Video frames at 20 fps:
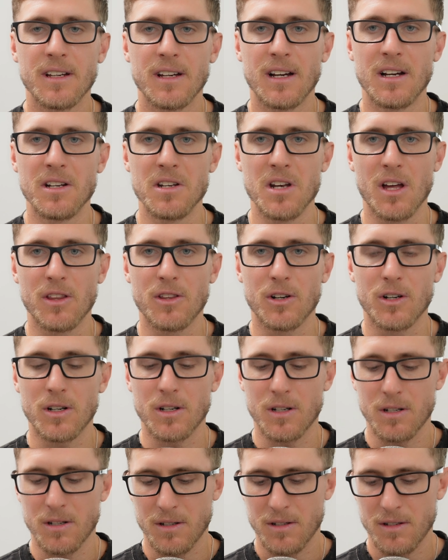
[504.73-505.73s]

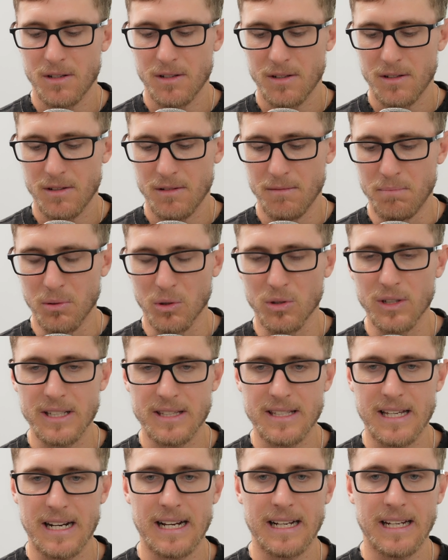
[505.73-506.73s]
another bullet
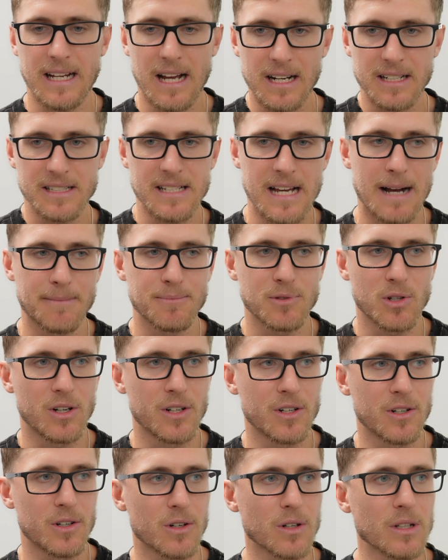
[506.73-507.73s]
that I kind of tapped
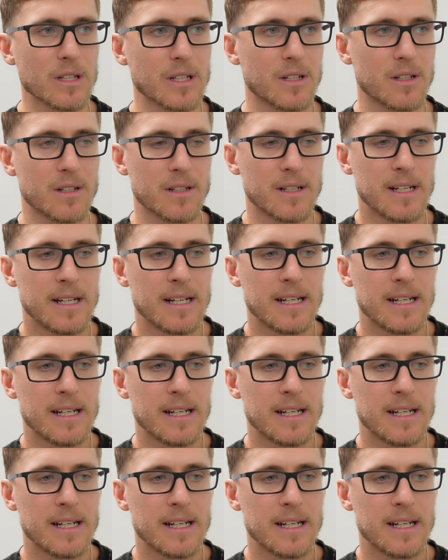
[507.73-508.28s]
on earlier